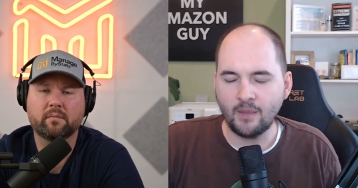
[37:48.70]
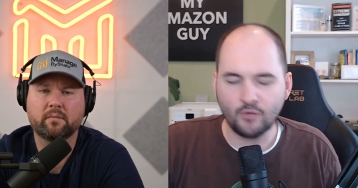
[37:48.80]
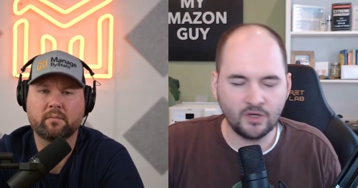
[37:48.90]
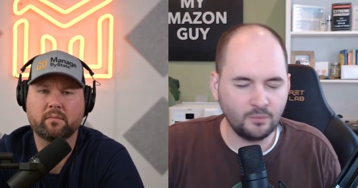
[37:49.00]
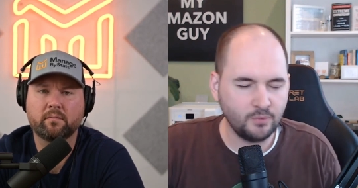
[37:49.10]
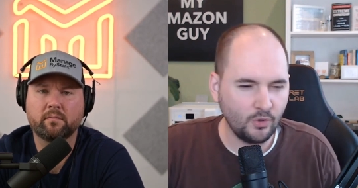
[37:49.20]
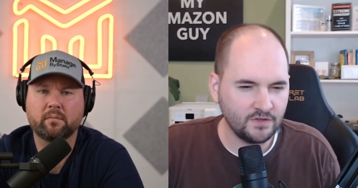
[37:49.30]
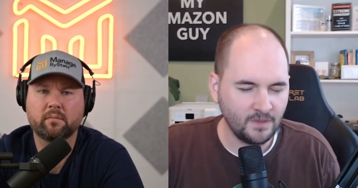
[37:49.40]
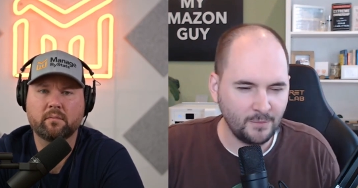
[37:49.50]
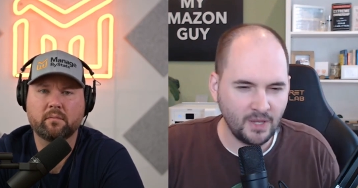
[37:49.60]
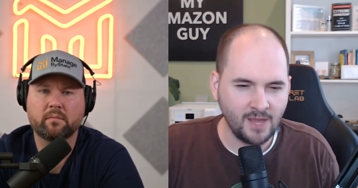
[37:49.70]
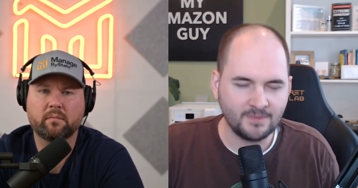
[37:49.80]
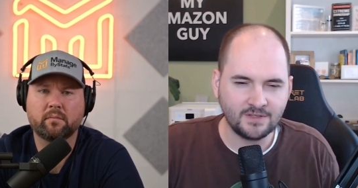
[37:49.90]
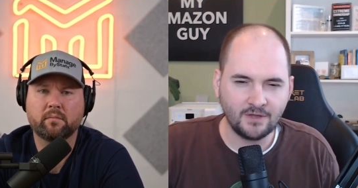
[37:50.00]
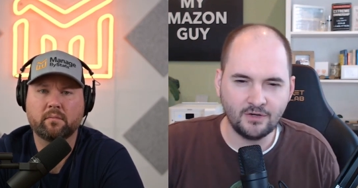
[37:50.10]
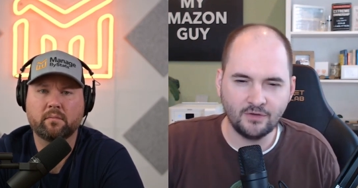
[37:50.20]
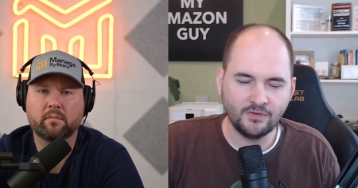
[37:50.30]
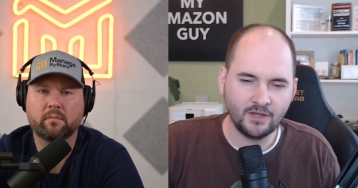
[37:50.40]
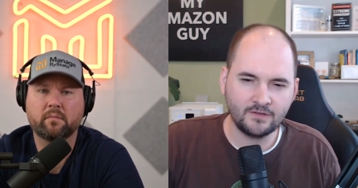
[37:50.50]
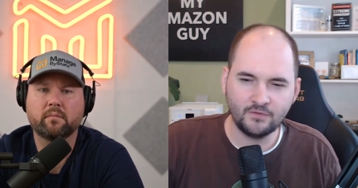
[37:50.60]
Speaker 1: And we're going to pull this up on
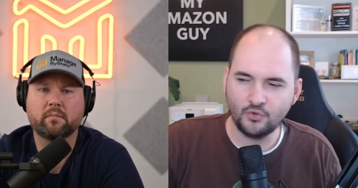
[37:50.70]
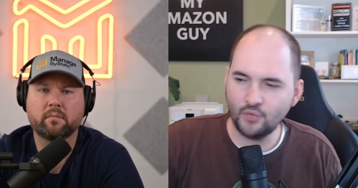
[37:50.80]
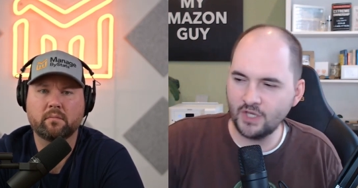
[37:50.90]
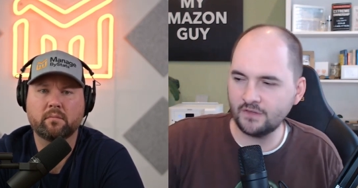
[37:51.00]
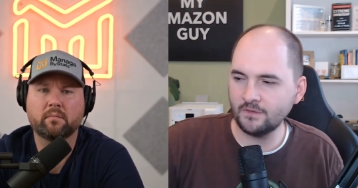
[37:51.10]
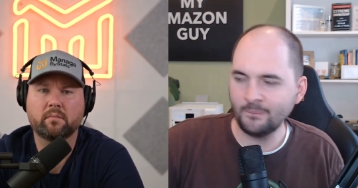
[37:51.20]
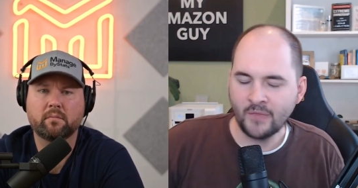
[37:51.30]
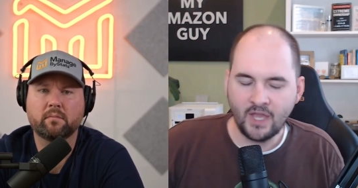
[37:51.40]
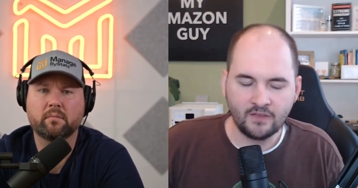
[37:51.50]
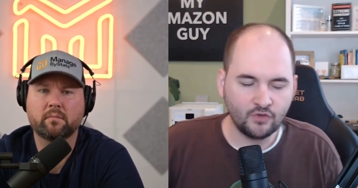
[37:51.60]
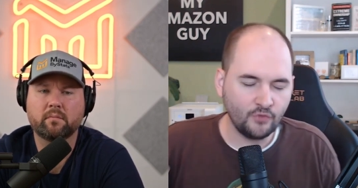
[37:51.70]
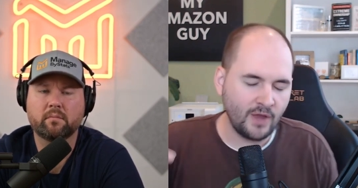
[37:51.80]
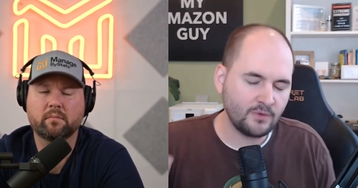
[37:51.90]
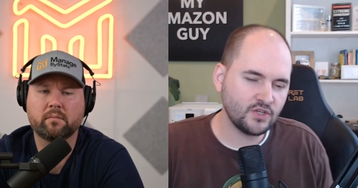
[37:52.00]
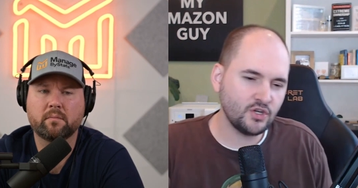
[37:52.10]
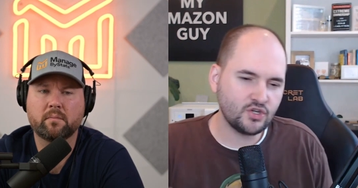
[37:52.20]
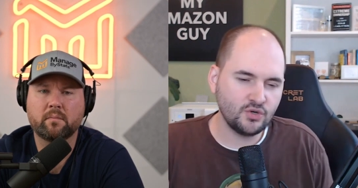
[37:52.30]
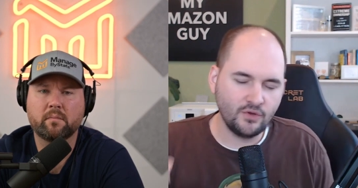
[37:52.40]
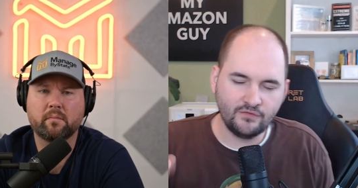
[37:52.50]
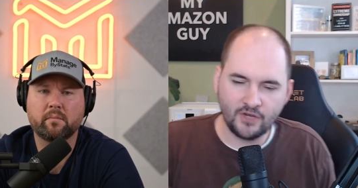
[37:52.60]
Amazon here in the next few weeks. And so if I
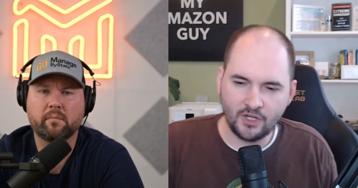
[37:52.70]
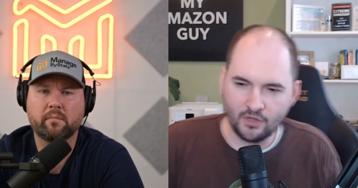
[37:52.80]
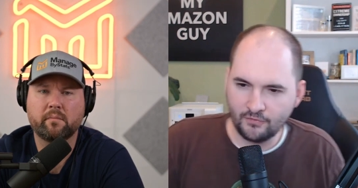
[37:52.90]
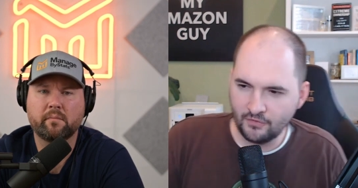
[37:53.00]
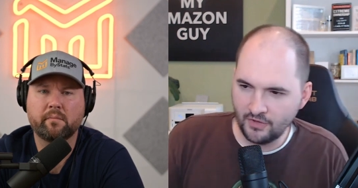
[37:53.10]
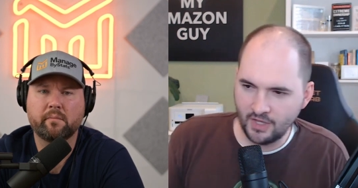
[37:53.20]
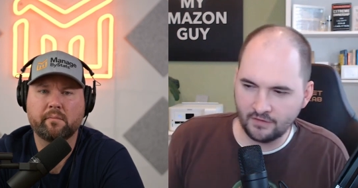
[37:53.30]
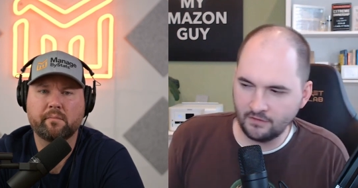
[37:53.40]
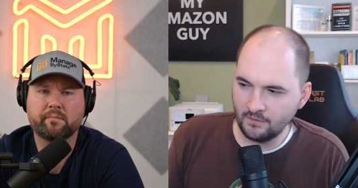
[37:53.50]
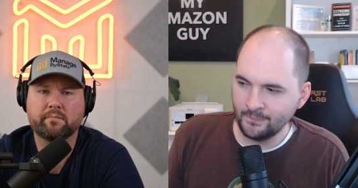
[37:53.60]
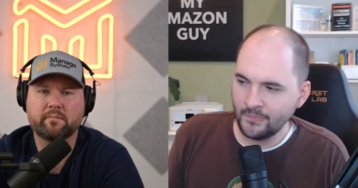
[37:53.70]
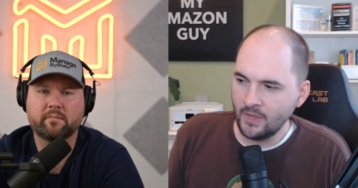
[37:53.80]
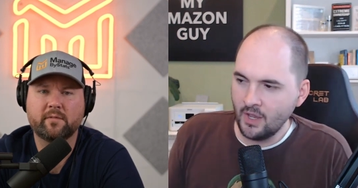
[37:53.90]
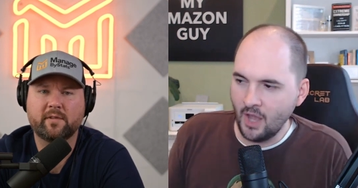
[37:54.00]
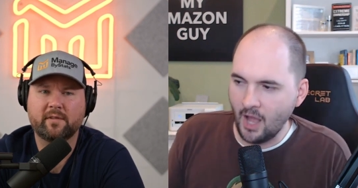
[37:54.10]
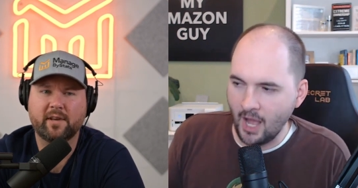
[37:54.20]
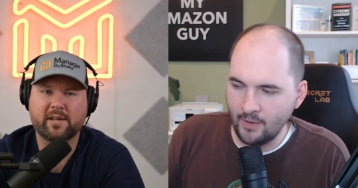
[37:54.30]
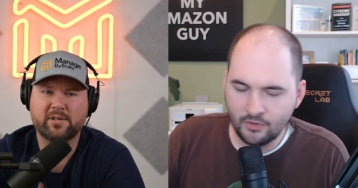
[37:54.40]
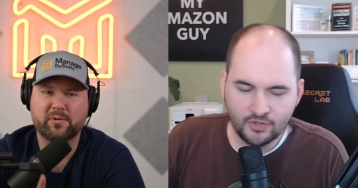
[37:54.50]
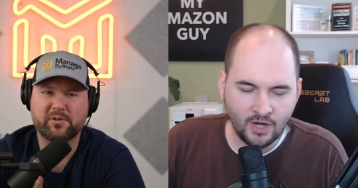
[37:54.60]
was going to shoot a video for this, I
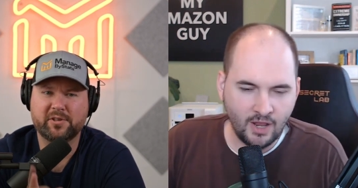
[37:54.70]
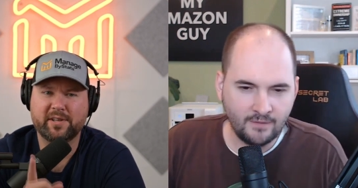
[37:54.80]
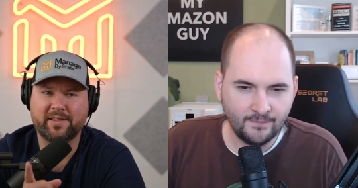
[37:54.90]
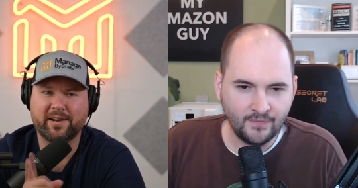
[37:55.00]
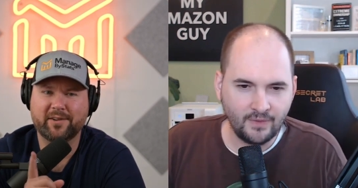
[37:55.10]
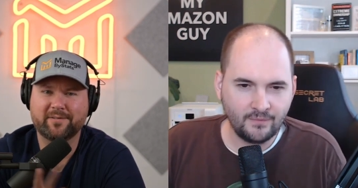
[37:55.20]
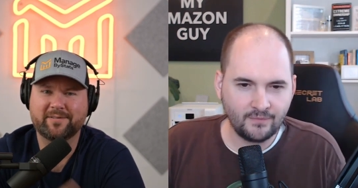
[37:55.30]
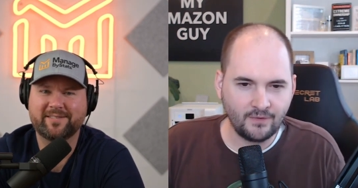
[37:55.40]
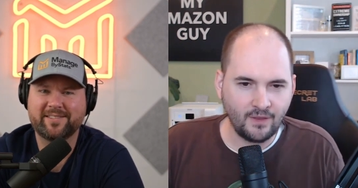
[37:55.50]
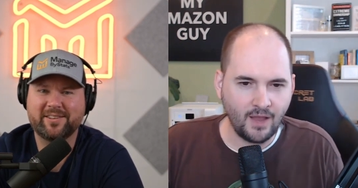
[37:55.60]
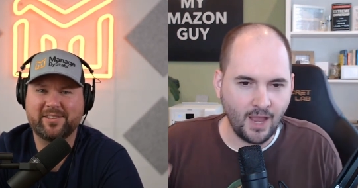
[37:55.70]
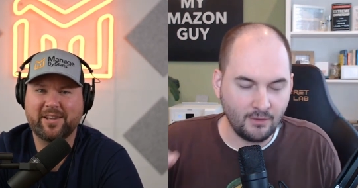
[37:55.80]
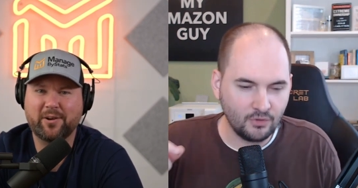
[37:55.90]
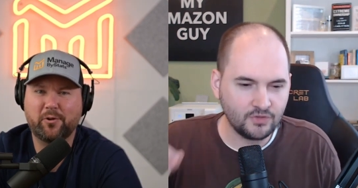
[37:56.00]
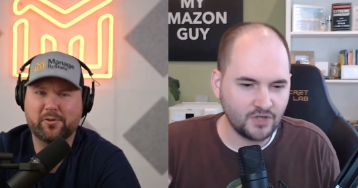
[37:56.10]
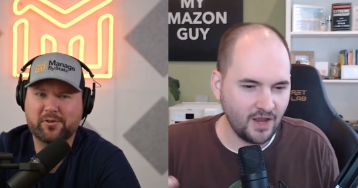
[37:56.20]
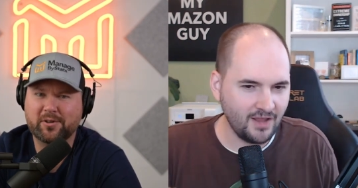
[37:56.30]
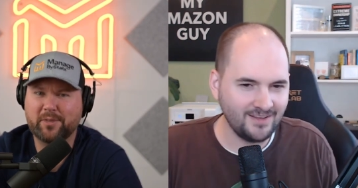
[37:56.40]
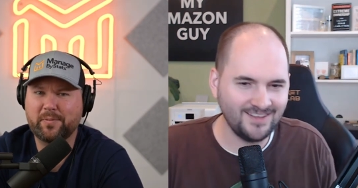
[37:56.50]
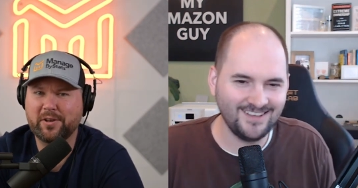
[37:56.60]
see
Speaker 2: what I would try. You got a holster
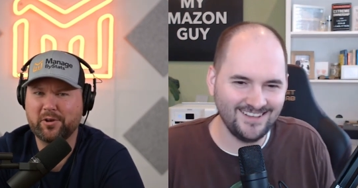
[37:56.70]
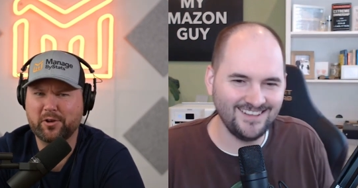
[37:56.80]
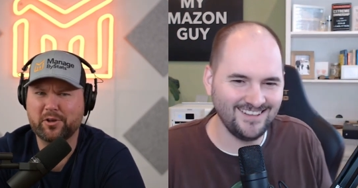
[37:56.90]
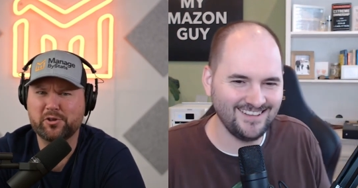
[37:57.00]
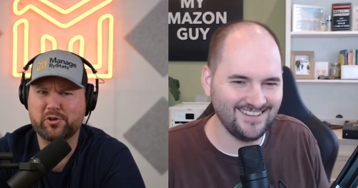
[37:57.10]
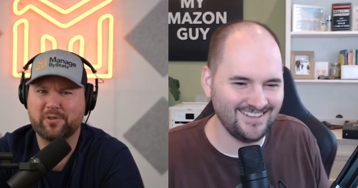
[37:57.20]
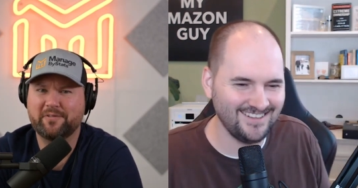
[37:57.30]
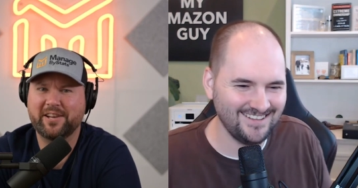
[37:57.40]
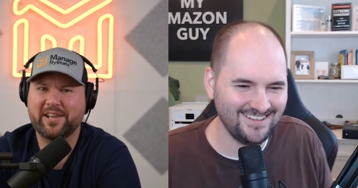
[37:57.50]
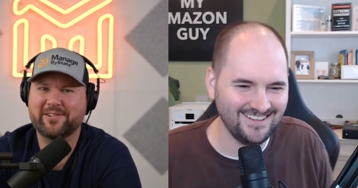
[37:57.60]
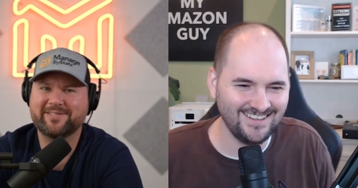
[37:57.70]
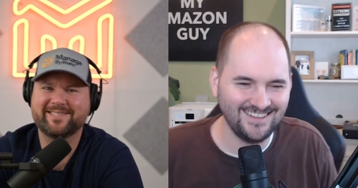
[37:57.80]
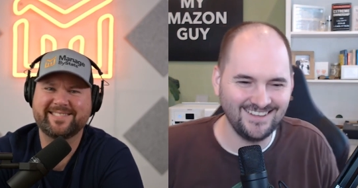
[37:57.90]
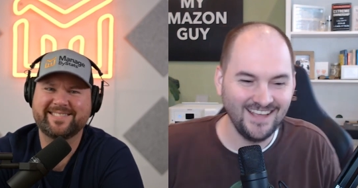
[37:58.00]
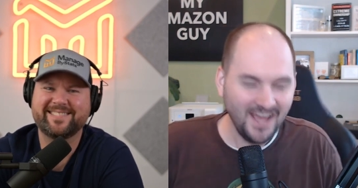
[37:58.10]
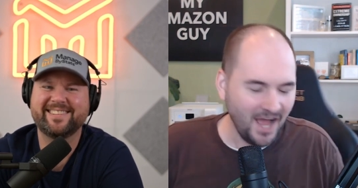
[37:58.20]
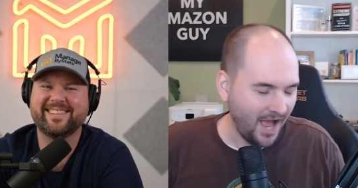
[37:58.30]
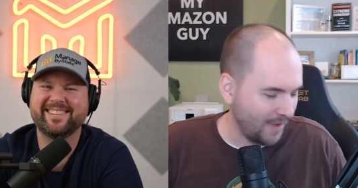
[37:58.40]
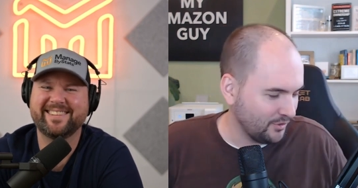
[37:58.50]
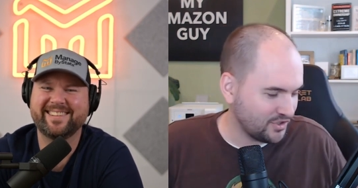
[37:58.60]
company and you're going to shoot a video?
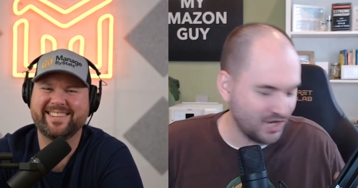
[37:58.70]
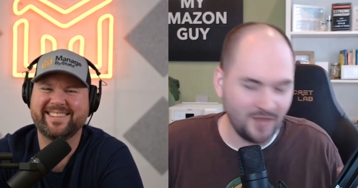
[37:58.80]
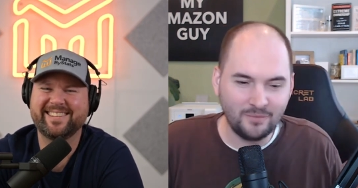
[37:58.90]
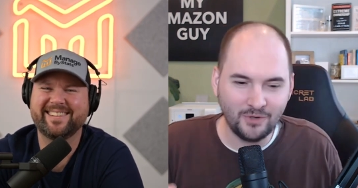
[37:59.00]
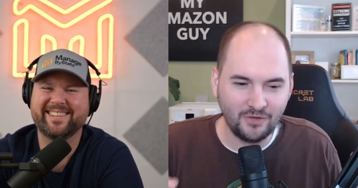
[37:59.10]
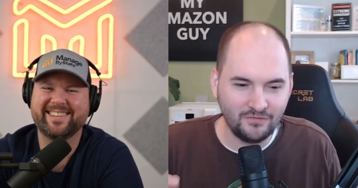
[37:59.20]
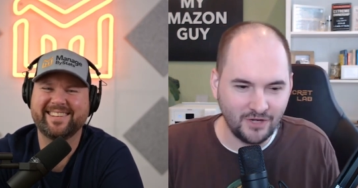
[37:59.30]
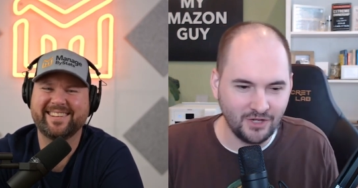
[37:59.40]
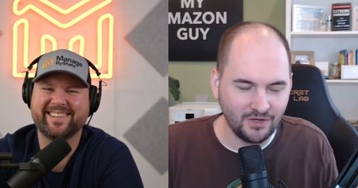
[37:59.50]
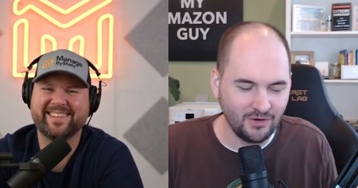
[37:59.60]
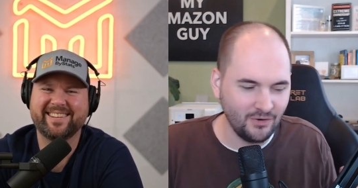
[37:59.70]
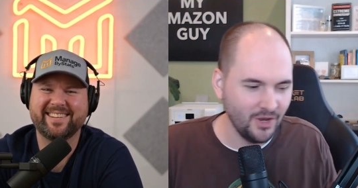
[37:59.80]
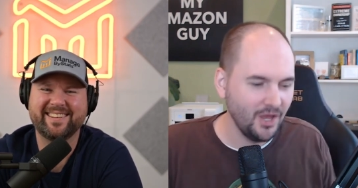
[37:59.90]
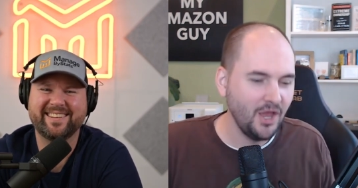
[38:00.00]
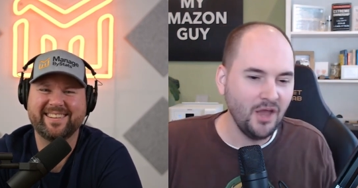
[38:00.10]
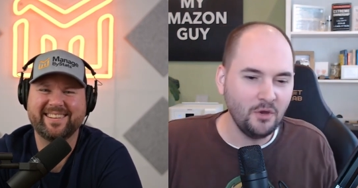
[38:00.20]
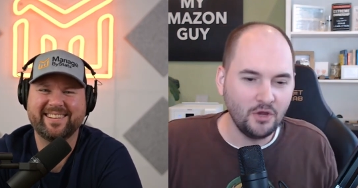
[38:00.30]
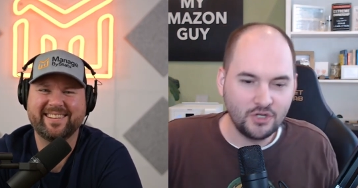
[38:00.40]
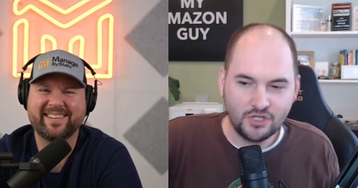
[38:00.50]
Speaker 1: I would try and put a video